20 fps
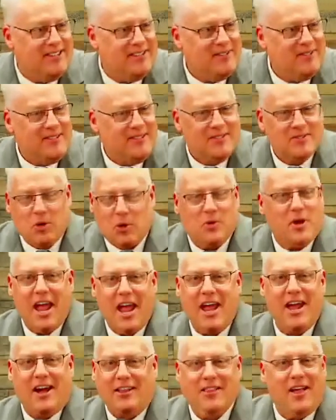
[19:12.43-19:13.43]
It's okay.
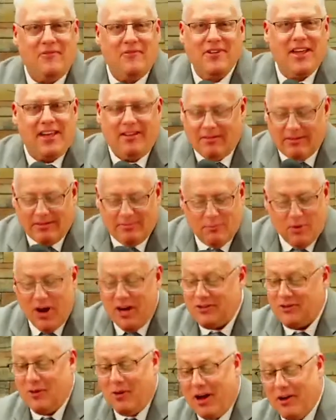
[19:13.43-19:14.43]
I love you. Praise
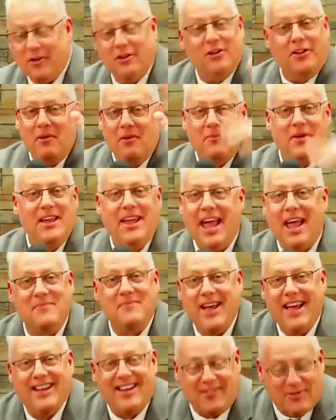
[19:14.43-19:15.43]
the Lord. I know you love me. Amen.
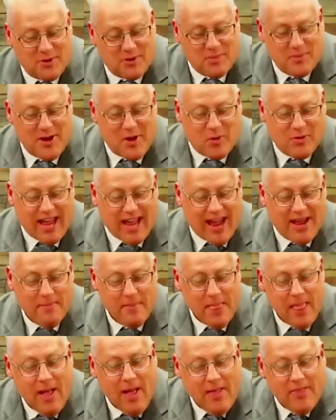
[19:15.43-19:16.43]
gonna be okay.
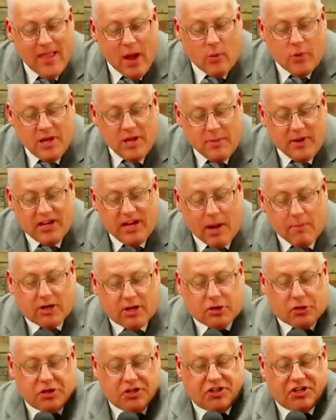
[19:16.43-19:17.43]
Now, when you become a
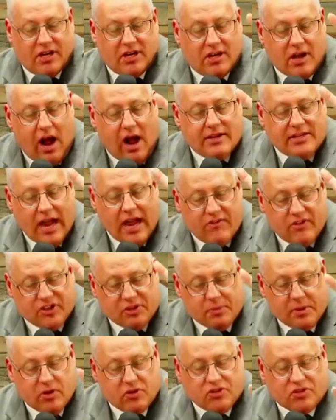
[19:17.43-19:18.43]
Christian, God gave you
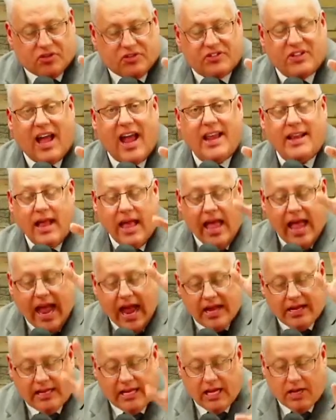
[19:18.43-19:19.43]
spiritual sight and
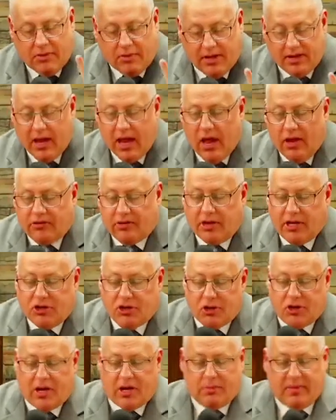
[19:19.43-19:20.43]
hearing so that you
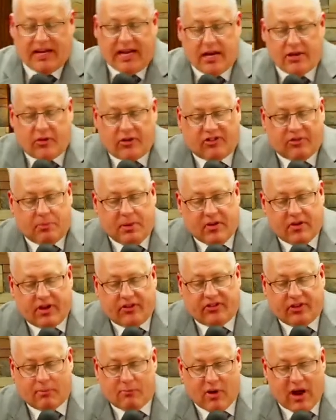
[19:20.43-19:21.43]
can begin to experience
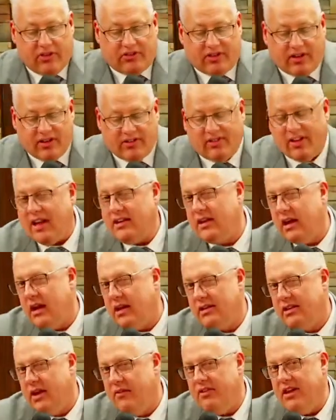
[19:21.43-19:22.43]
the presence and
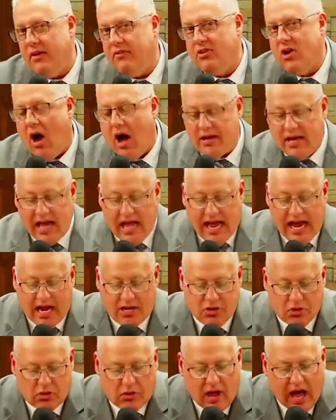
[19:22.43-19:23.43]
activity of God in
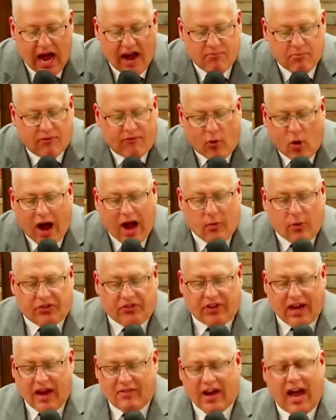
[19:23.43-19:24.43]
your life. Before I was
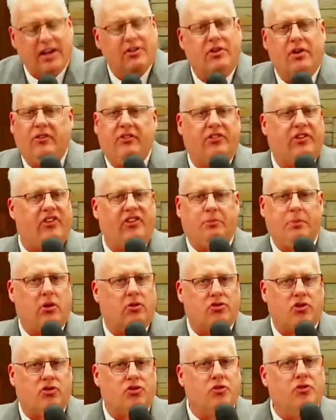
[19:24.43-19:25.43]
saved, I couldn't see
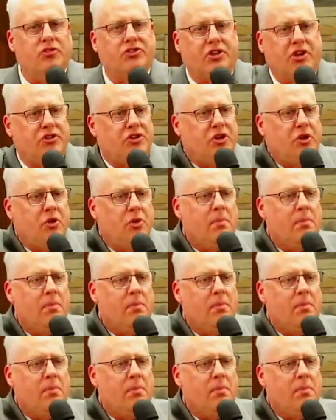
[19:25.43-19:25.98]
spiritual truths. Could you?